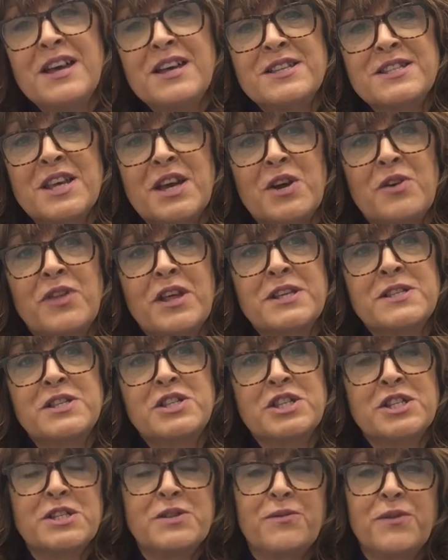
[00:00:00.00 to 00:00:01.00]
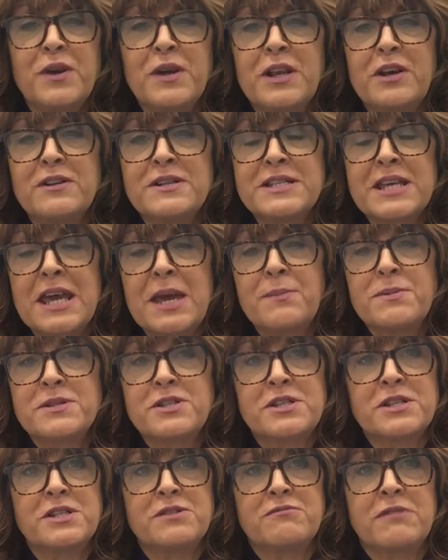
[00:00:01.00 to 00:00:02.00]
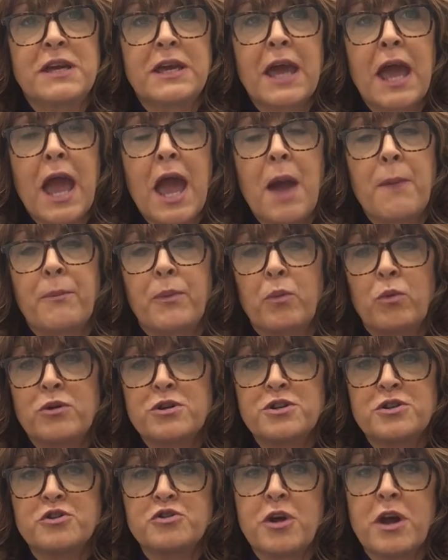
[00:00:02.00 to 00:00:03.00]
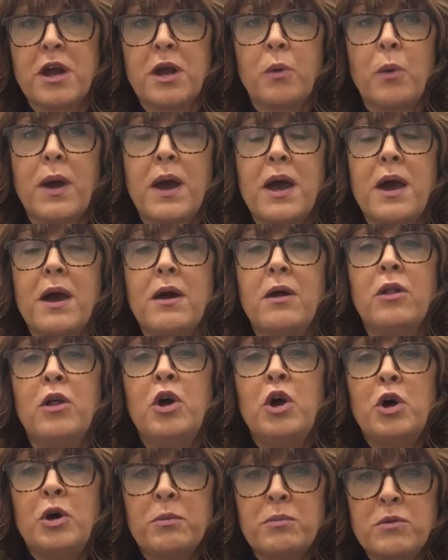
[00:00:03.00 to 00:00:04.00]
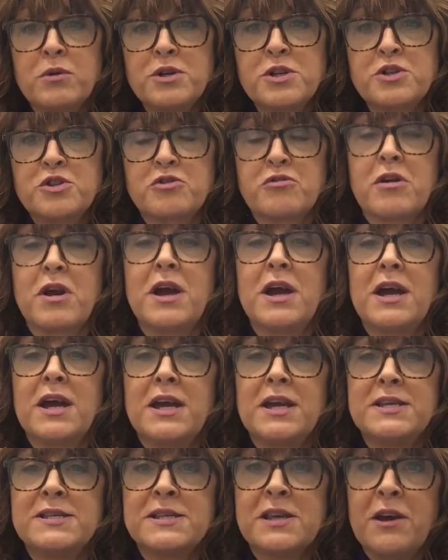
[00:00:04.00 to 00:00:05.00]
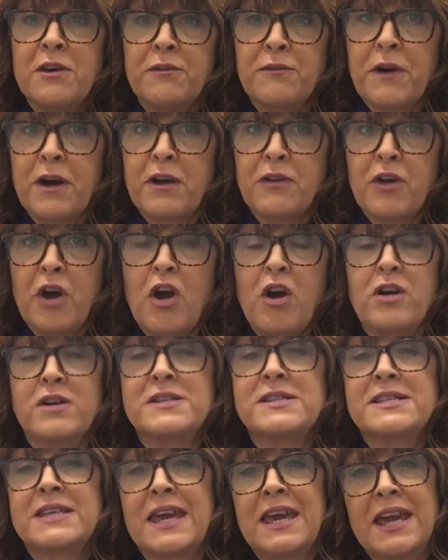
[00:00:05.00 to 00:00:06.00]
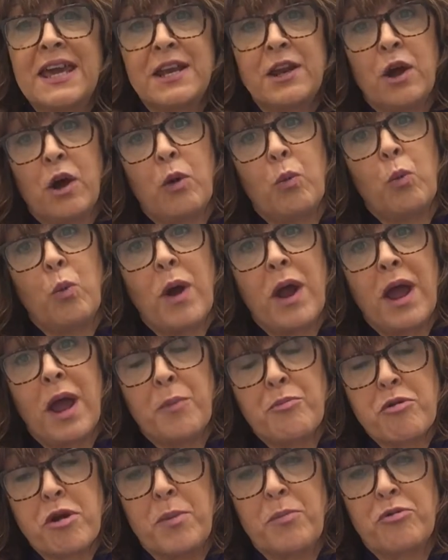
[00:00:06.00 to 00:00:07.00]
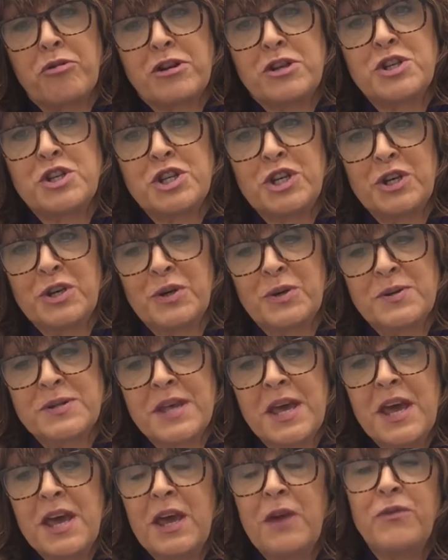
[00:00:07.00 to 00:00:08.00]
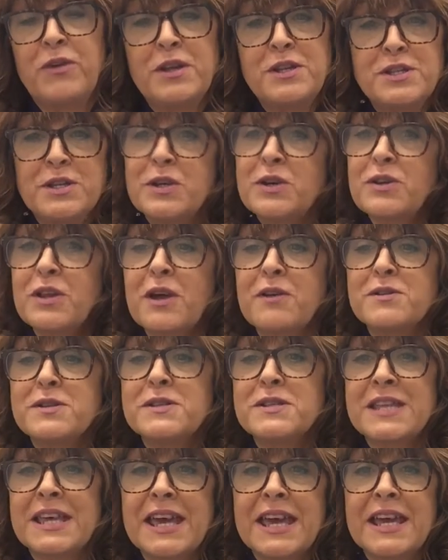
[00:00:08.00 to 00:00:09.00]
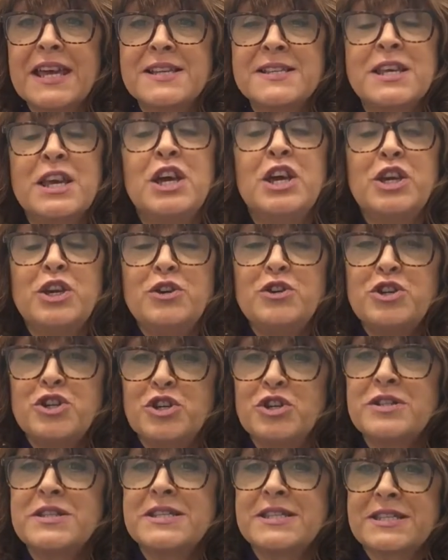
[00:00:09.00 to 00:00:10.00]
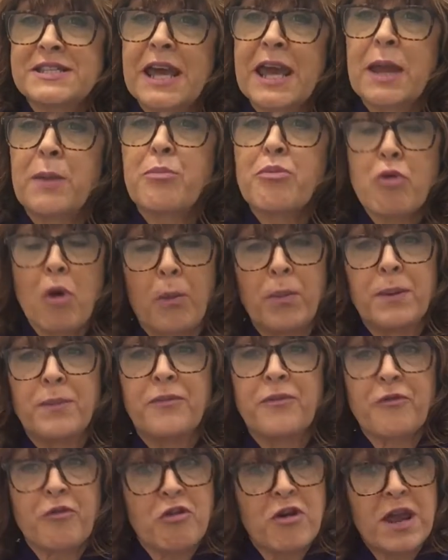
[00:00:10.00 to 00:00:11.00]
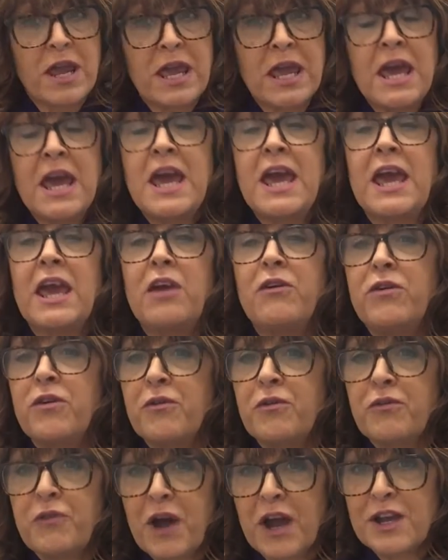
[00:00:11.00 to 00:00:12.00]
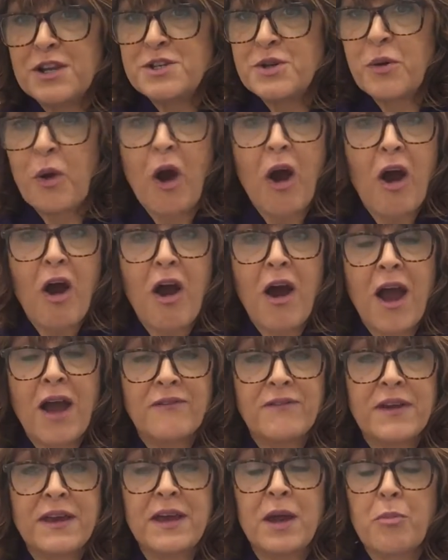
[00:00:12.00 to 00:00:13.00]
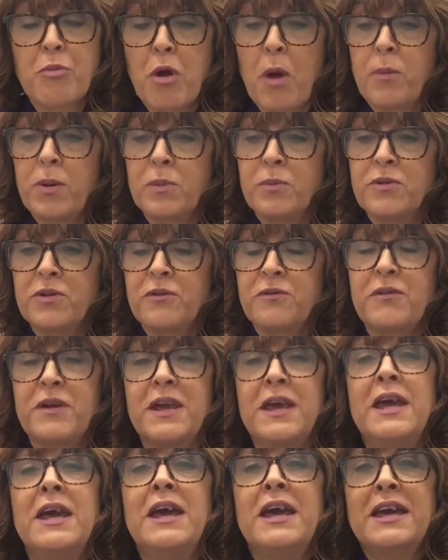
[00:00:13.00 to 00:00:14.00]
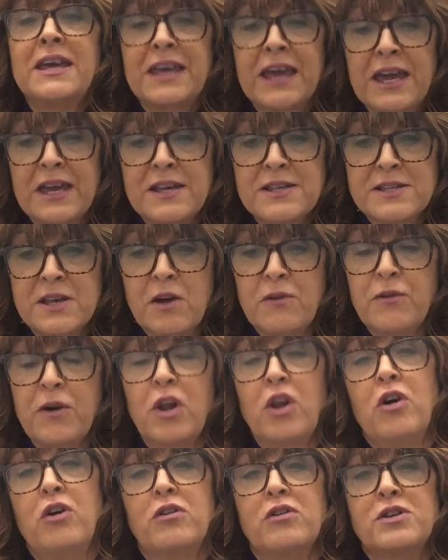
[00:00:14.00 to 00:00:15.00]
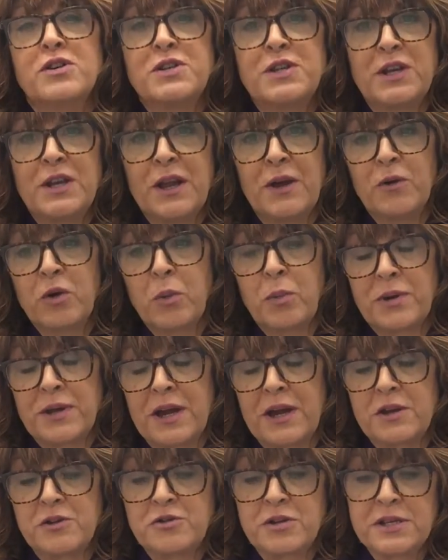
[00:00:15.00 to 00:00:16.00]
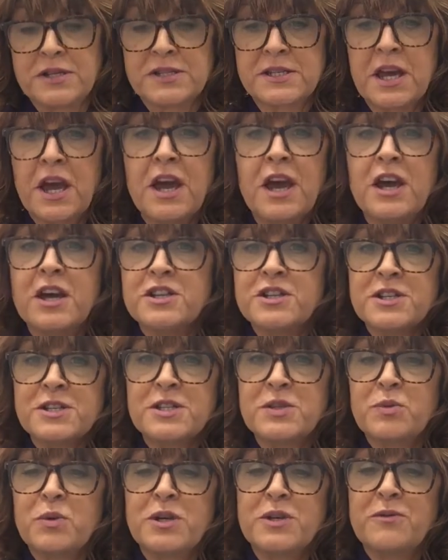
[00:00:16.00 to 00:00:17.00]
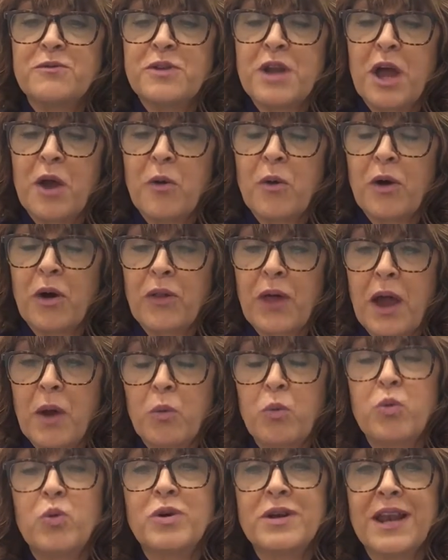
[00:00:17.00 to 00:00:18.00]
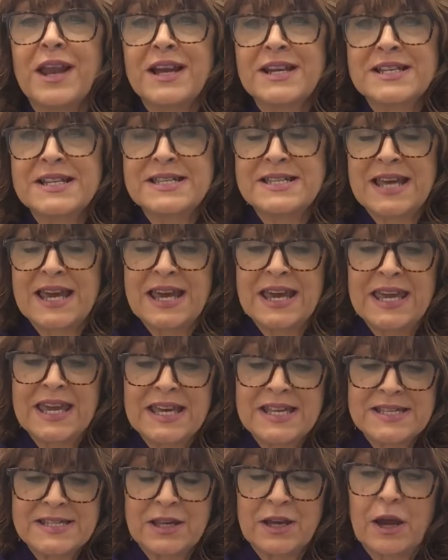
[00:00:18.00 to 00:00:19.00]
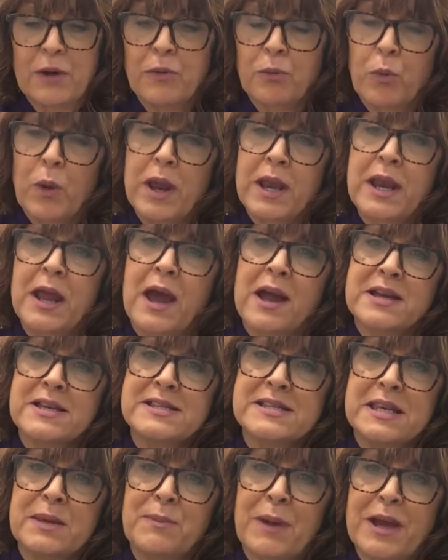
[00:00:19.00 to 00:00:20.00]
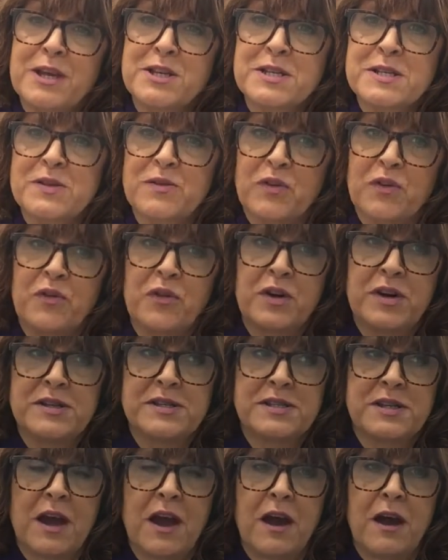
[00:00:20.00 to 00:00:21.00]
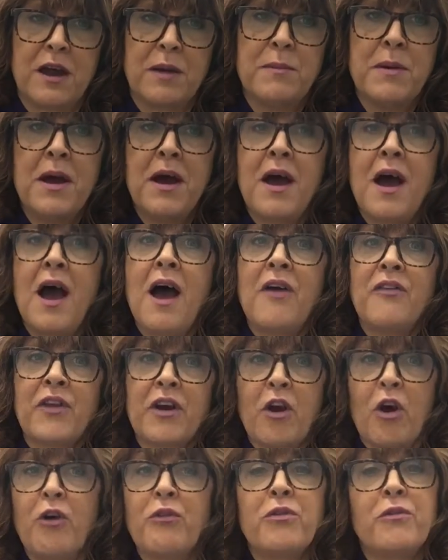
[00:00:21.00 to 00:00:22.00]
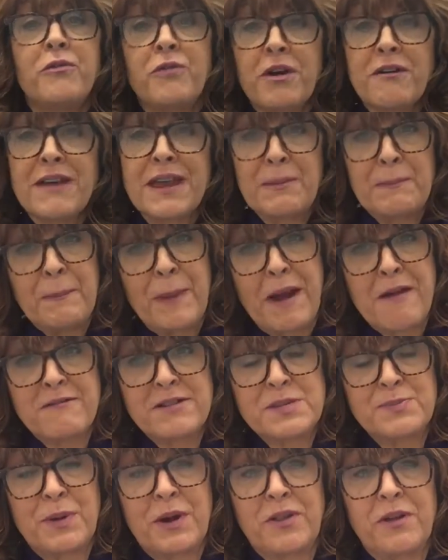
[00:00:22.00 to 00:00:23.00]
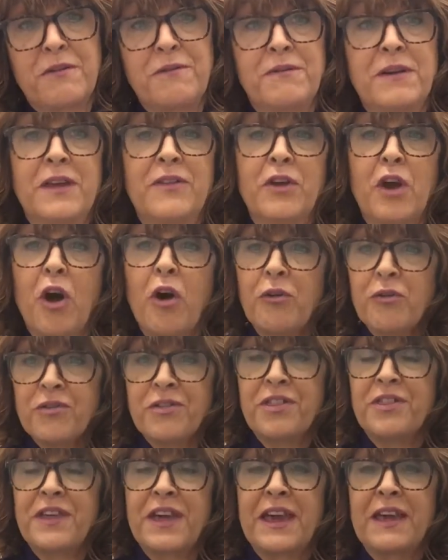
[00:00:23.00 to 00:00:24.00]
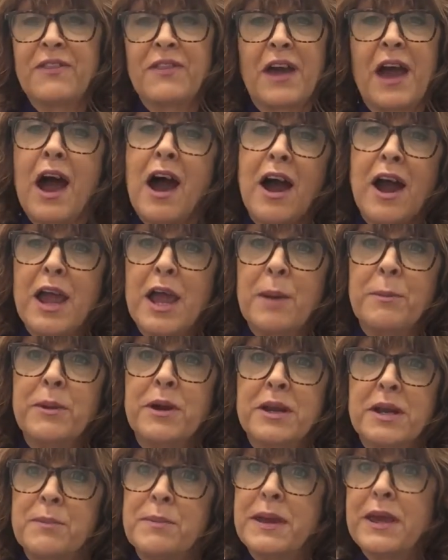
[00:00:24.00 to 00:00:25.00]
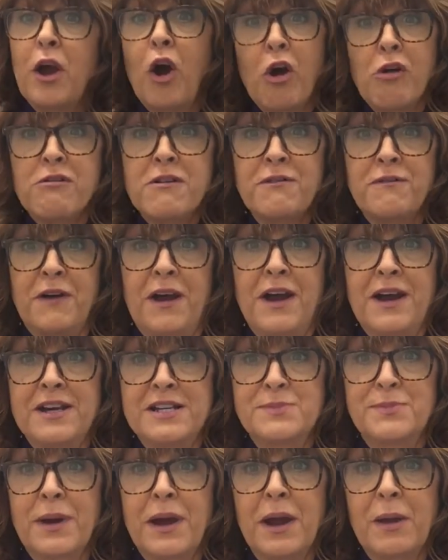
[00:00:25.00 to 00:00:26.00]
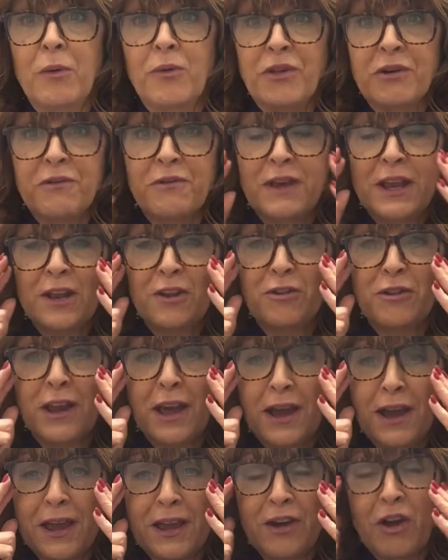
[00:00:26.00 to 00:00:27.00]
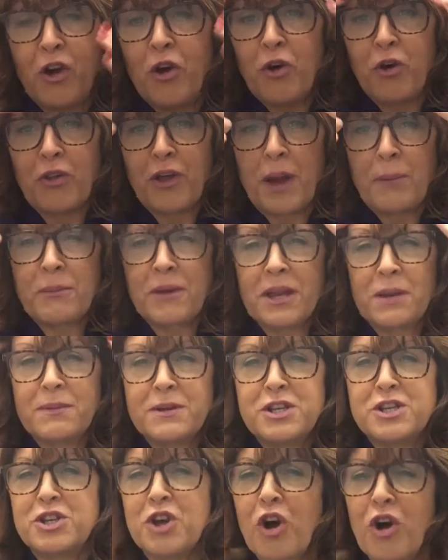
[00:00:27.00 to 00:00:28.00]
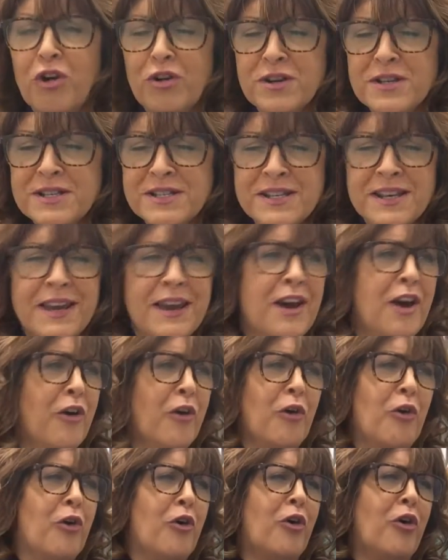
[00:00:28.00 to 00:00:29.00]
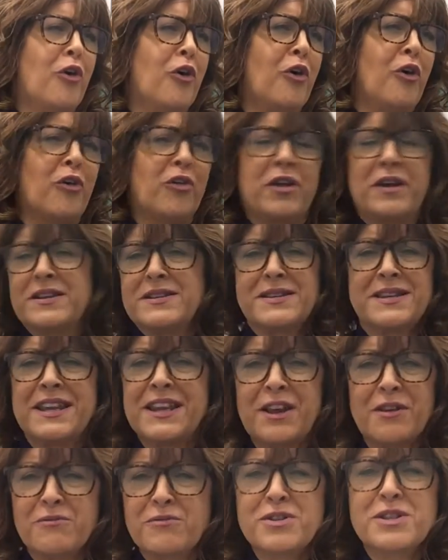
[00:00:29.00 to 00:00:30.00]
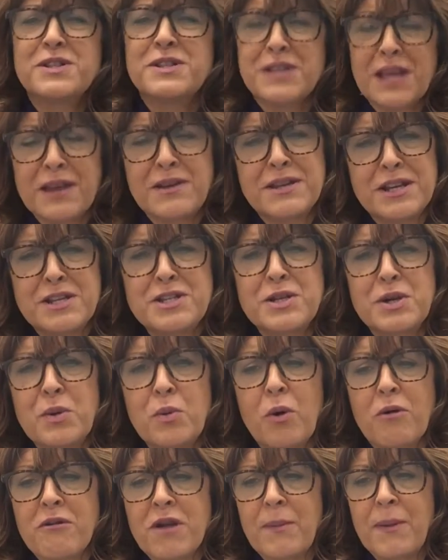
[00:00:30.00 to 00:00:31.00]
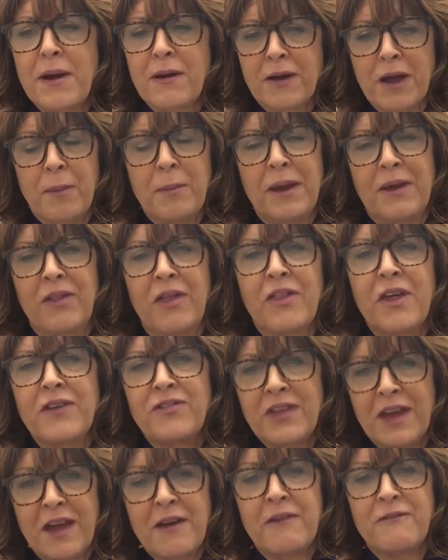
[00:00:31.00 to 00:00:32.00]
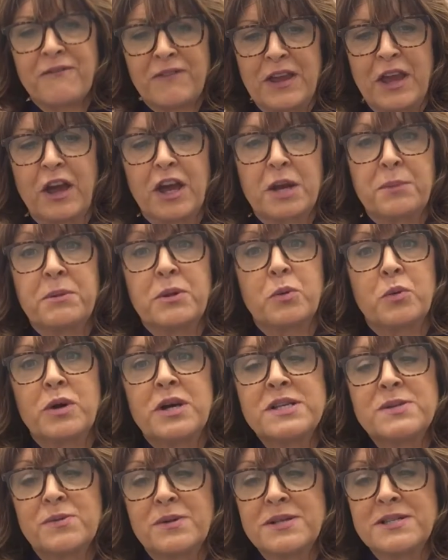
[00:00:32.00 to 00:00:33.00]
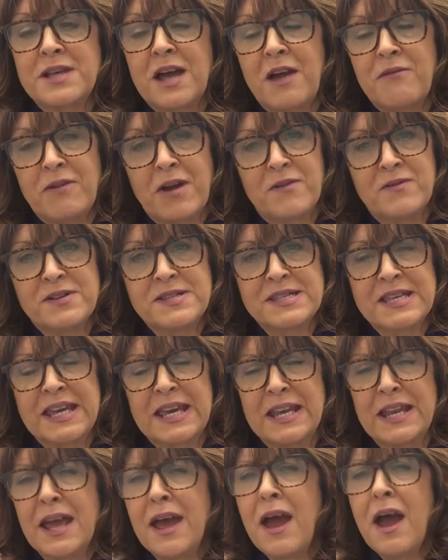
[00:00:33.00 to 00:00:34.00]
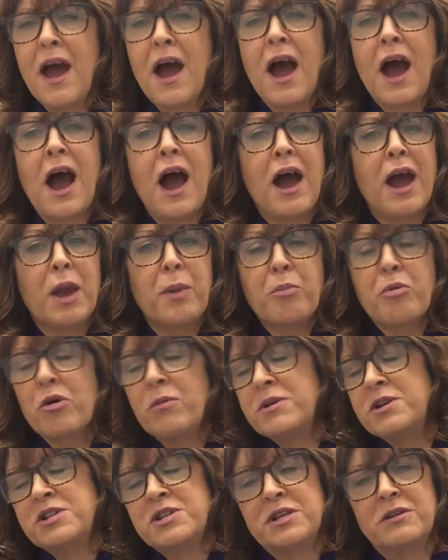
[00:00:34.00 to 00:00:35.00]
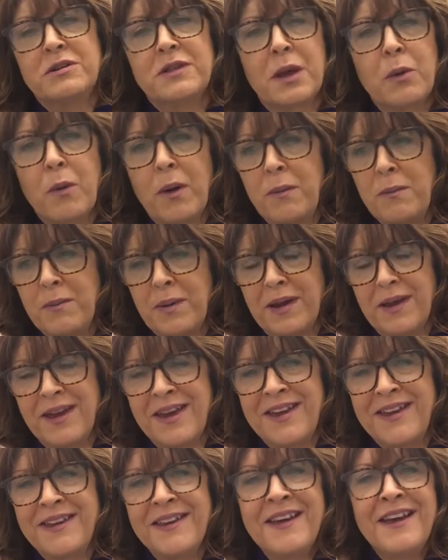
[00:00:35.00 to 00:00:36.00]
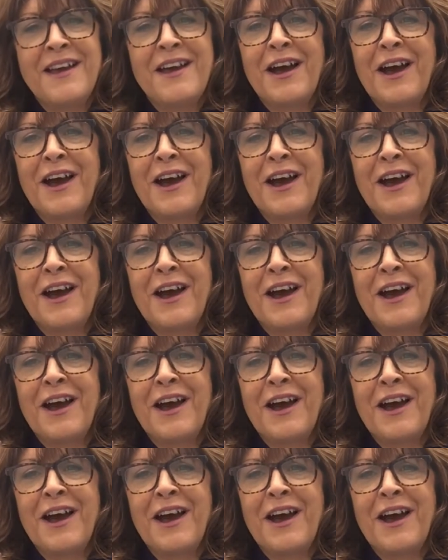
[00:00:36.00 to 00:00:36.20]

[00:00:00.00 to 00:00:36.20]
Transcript: So that's just a few little tips, just to recap: wash and dry well, moisturise, file the hard skin, and wear appropriate shoes. If you do those things, you should stay problem free. If you find you are having a problem with your feet, get yourself along to your local podiatrist. Just a word of note that I would like to say is that when I see patients for the first time, they're often very embarrassed by their feet. They often think that I am going to be horrified by what their feet look like, or that I'm going to be shocked, or that, you know, just they do worry about coming and that their feet are going to be the worst ones I've ever seen. I promise you they won't be.